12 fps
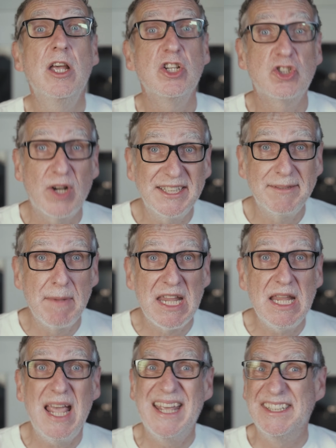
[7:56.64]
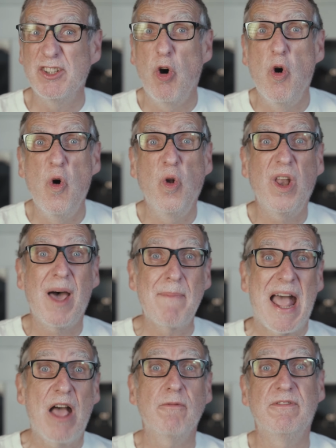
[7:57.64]
Trust me, it's all
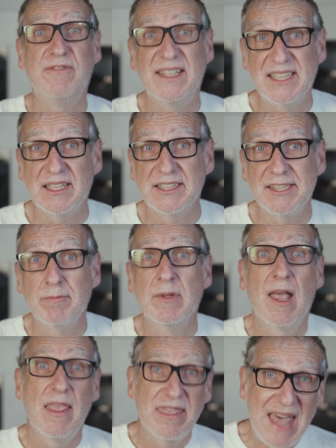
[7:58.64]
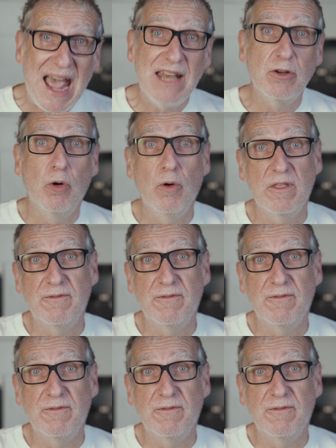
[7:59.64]
about physics. That or the